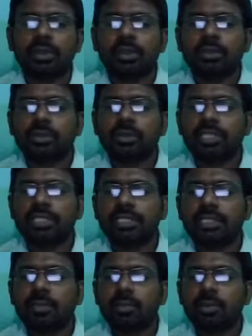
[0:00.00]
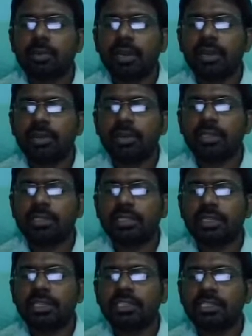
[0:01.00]
So this is the propellant you
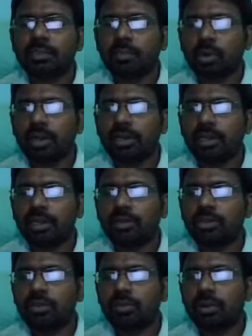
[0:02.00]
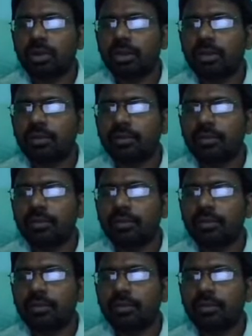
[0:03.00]
consider. This is the product, aerosol product.